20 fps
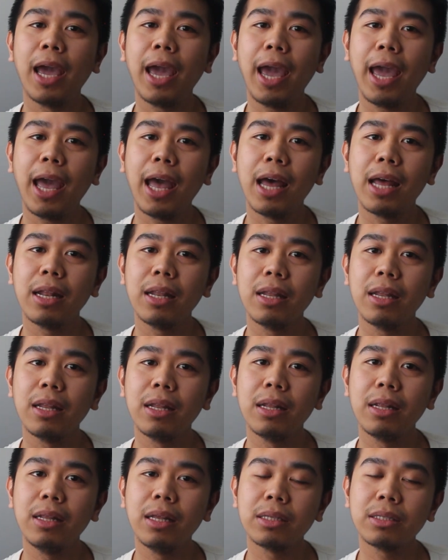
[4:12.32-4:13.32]

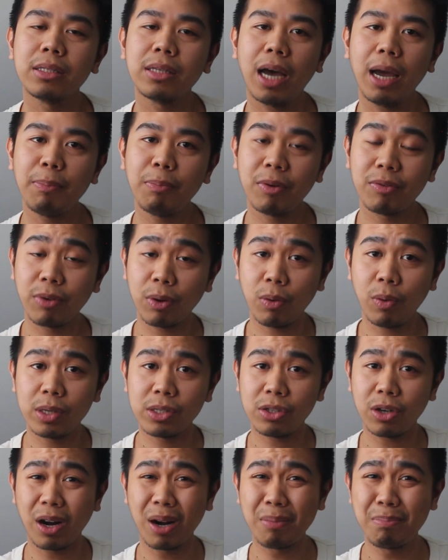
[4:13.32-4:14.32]
And the type of
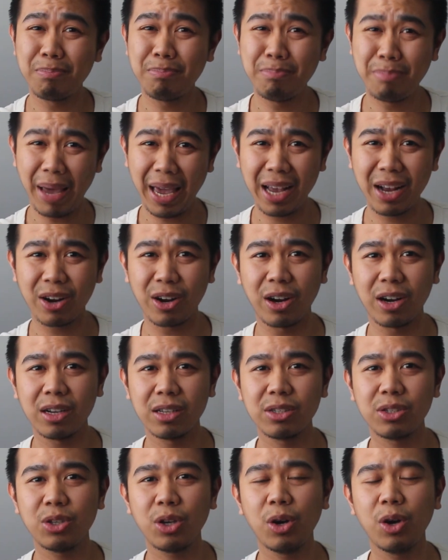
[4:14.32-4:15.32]
requests are
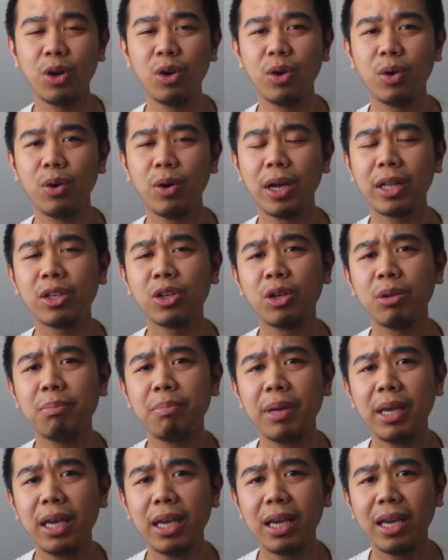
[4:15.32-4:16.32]
bigger. So it
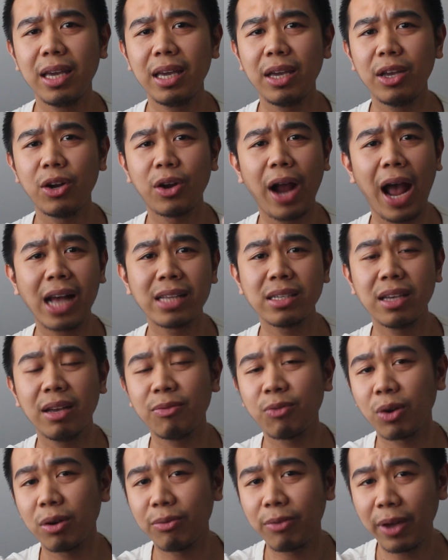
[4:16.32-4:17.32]
could be you're
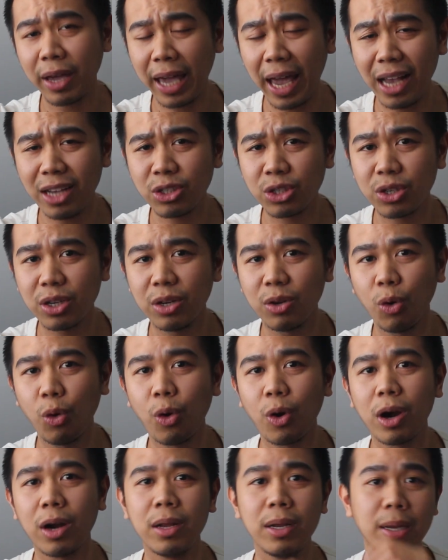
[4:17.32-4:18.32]
asking for a vacation,
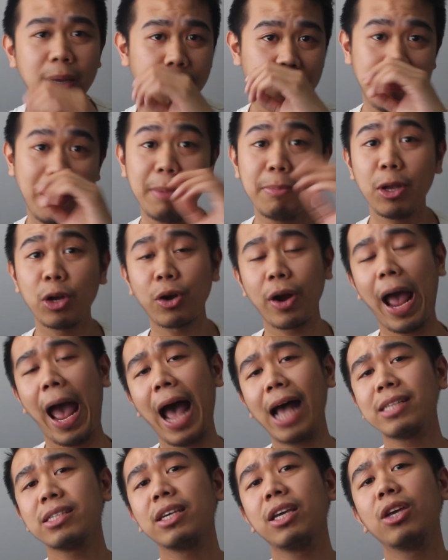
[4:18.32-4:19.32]
or maybe you're
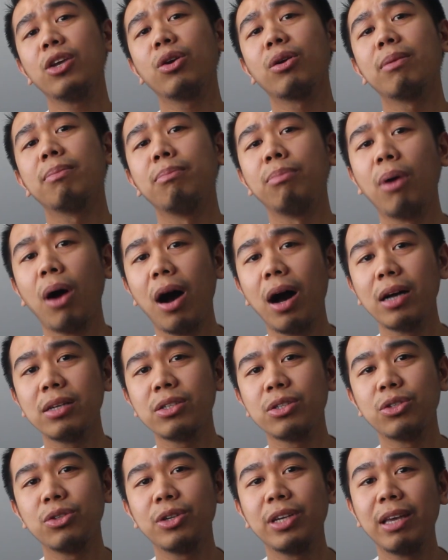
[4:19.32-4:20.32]
asking your
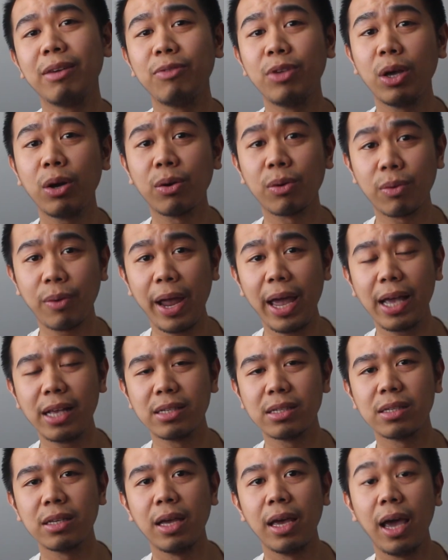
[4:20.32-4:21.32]
boss to give you a
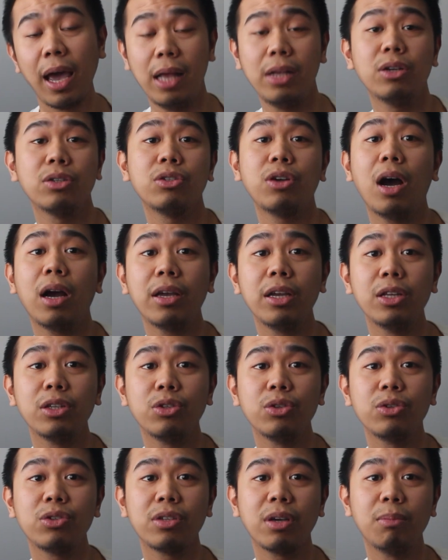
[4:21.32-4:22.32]
raise and you're
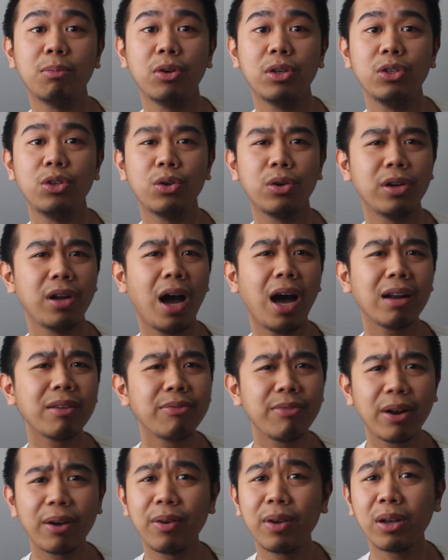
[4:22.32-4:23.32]
talking to someone you're
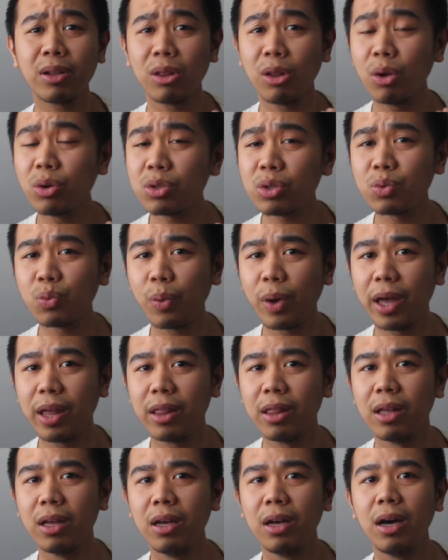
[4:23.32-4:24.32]
not very close
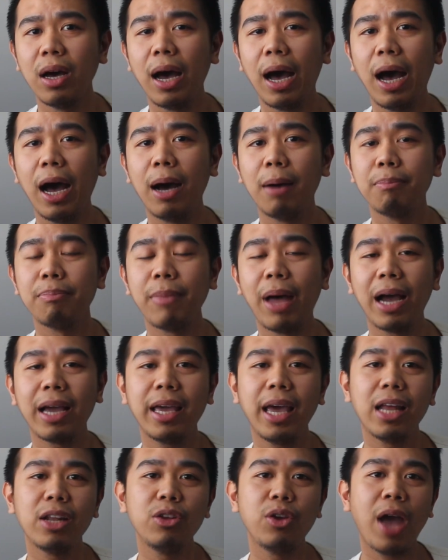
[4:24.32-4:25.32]
with.
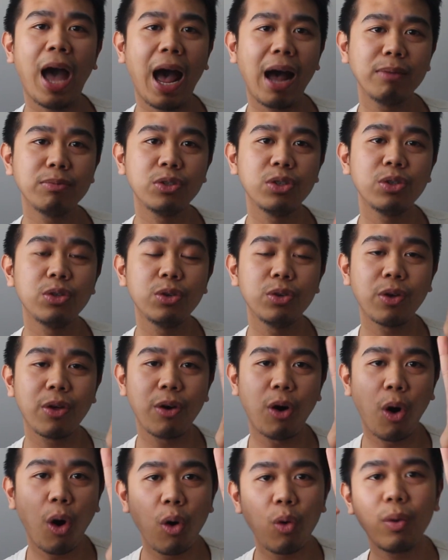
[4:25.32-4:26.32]
Again, you have
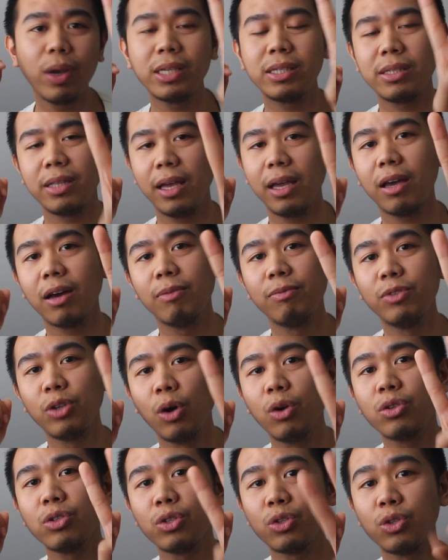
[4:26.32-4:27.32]
to always think of
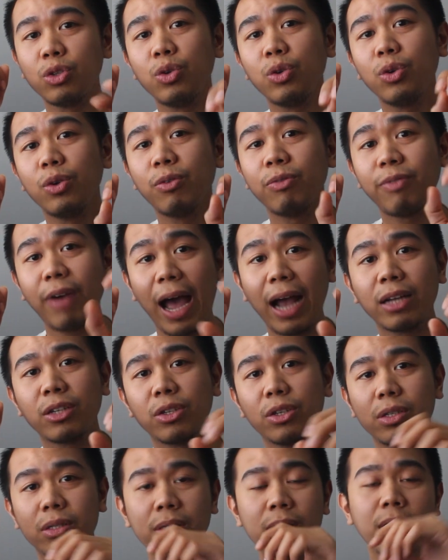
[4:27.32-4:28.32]
those two
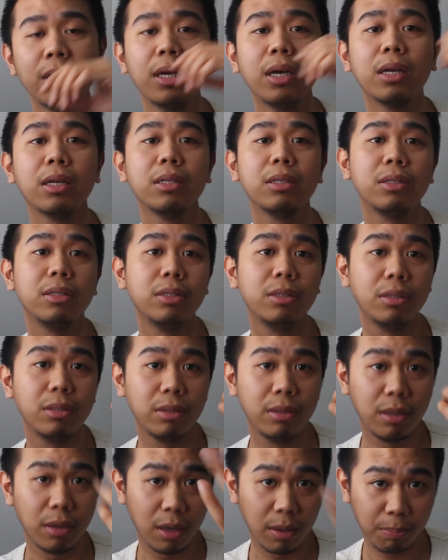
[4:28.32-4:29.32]
factors,
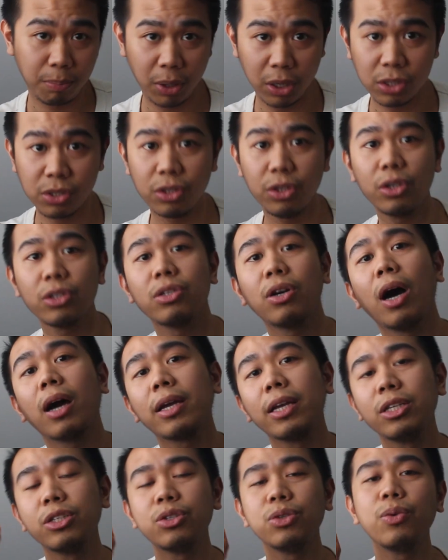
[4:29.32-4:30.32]
the person you're
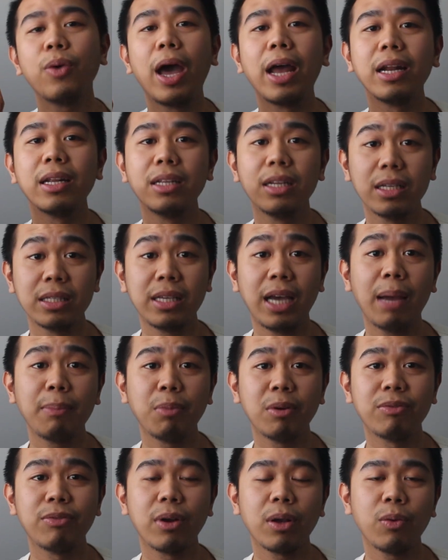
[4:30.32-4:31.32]
talking to and then the
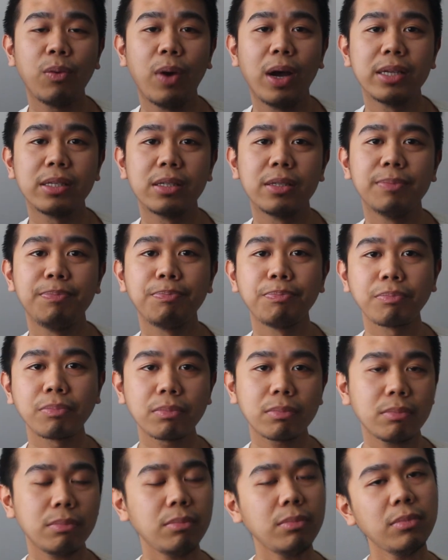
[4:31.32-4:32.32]
type of request.
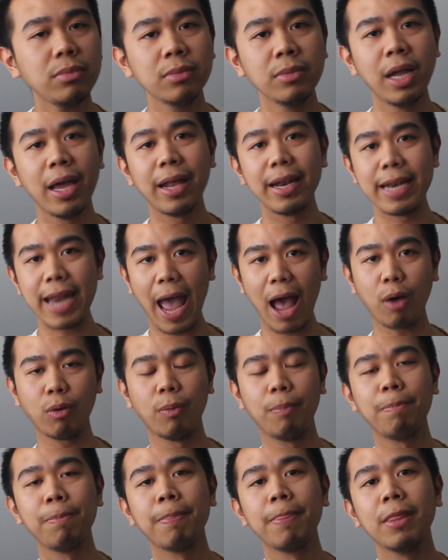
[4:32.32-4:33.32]
Now,